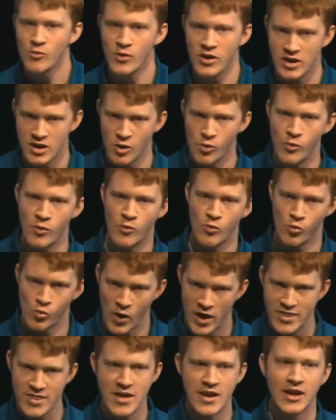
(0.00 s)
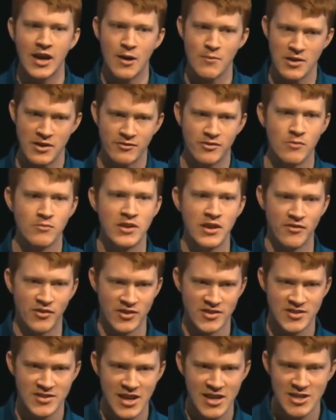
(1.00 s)
We know when they come in from
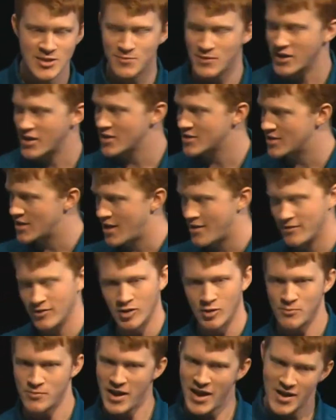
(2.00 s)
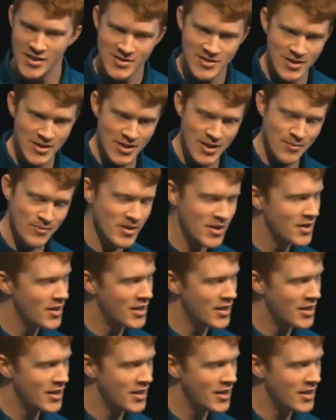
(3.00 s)
different states because they have little bands on them.